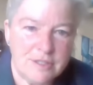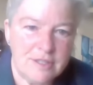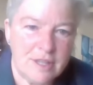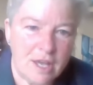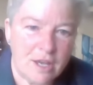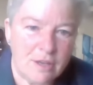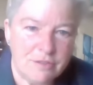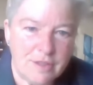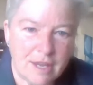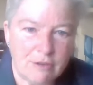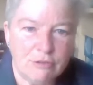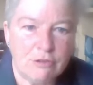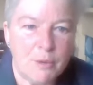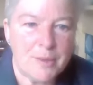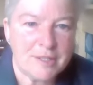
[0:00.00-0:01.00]
they're
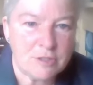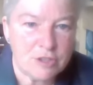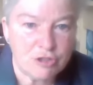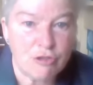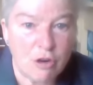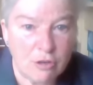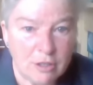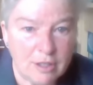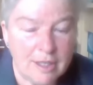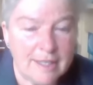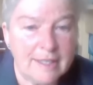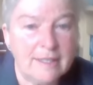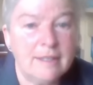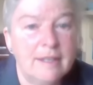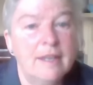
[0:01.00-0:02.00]
growing
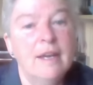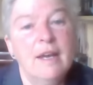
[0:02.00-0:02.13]
strongly,